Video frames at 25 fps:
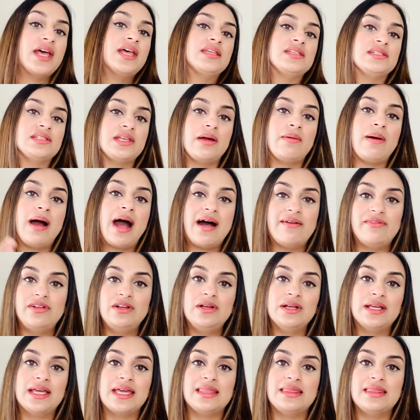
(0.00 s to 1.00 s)
So have a
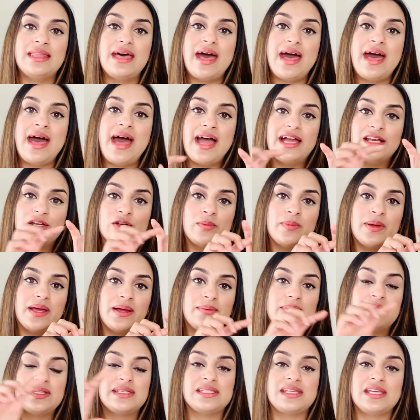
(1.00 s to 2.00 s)
look in there and you'll be
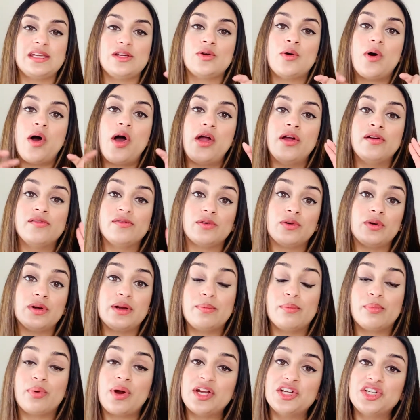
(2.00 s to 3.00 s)
able to see your overall
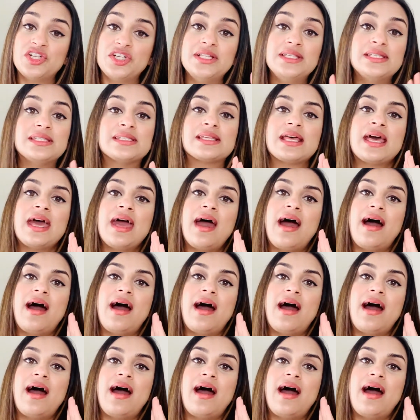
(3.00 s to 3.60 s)
impressions.